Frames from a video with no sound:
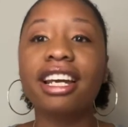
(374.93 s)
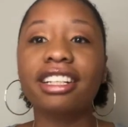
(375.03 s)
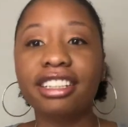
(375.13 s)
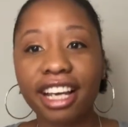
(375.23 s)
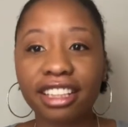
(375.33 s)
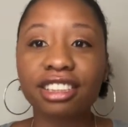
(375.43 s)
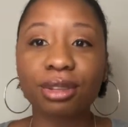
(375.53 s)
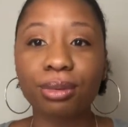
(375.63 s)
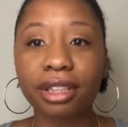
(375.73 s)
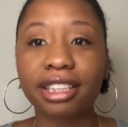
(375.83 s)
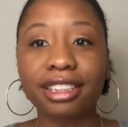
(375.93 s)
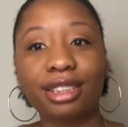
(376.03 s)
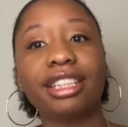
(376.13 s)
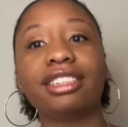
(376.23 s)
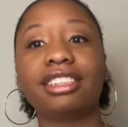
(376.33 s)
next to what they
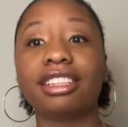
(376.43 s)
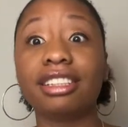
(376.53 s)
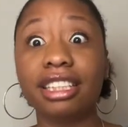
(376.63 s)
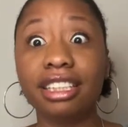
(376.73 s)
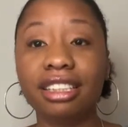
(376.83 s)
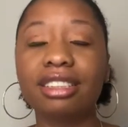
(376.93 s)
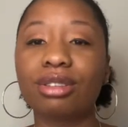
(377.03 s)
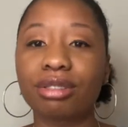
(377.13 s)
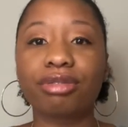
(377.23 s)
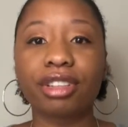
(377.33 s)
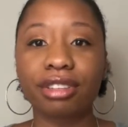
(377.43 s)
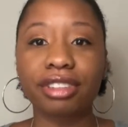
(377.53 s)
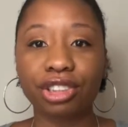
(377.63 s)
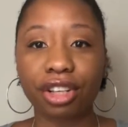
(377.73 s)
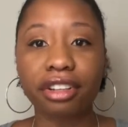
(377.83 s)
say to the lead or in front of
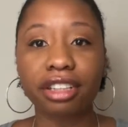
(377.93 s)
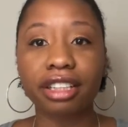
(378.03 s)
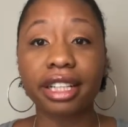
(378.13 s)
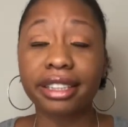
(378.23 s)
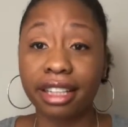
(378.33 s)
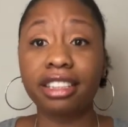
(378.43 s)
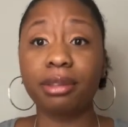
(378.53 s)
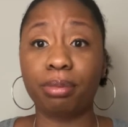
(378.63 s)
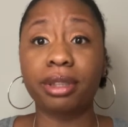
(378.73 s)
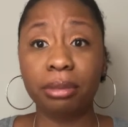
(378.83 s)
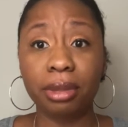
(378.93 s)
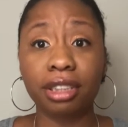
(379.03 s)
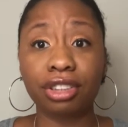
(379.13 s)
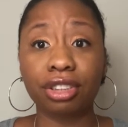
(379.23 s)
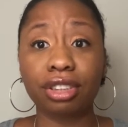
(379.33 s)
each other, and let them pretty
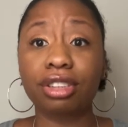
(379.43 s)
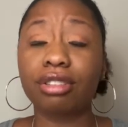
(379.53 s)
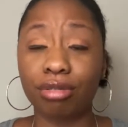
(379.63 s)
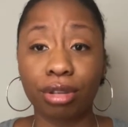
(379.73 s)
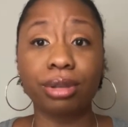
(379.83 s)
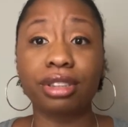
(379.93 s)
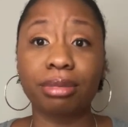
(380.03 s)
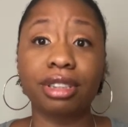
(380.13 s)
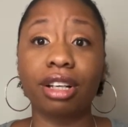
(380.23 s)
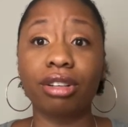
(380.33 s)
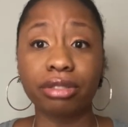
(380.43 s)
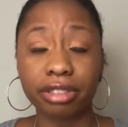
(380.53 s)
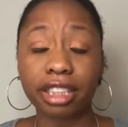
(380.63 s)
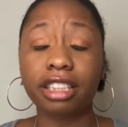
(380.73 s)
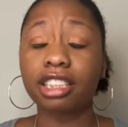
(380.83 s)
much roast themselves
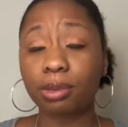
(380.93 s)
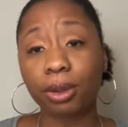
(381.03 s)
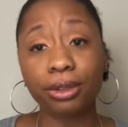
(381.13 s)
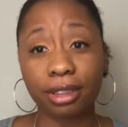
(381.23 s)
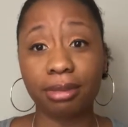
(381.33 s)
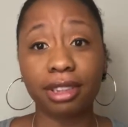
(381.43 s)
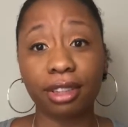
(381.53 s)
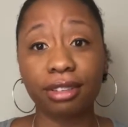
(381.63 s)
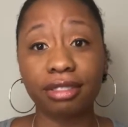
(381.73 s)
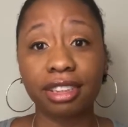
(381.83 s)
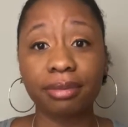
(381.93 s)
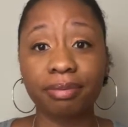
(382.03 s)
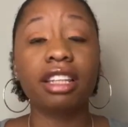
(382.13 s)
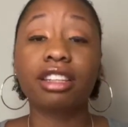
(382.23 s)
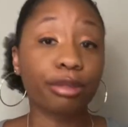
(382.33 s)
and expose themselves.
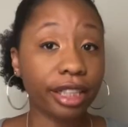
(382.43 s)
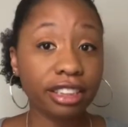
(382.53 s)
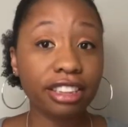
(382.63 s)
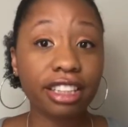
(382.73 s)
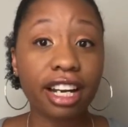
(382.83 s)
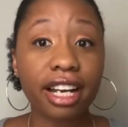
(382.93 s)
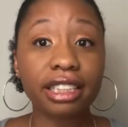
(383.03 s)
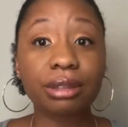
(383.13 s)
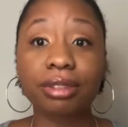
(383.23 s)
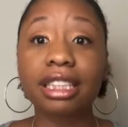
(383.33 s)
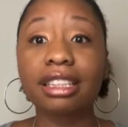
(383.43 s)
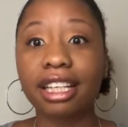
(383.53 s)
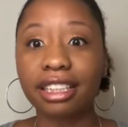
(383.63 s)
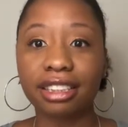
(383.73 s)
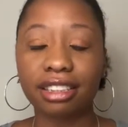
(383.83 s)
The rest of the guys really
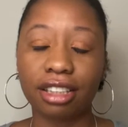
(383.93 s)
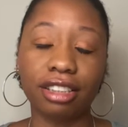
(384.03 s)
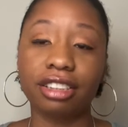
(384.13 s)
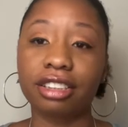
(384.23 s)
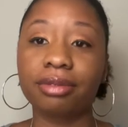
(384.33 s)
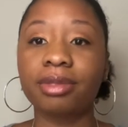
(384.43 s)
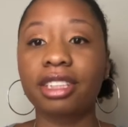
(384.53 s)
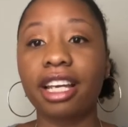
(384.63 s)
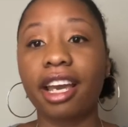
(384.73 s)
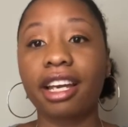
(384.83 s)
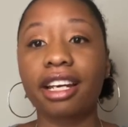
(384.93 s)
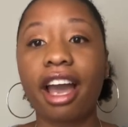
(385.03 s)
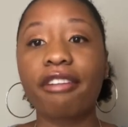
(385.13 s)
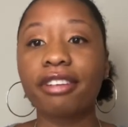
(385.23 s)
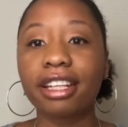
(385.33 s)
lay into Hunter, and
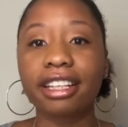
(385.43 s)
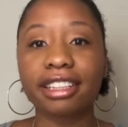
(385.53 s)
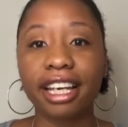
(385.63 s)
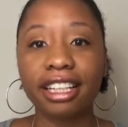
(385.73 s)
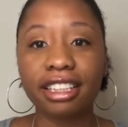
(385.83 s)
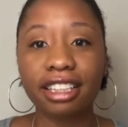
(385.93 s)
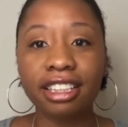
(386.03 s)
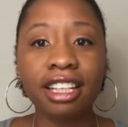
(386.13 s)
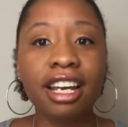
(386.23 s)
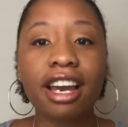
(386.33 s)
I feel like Katie,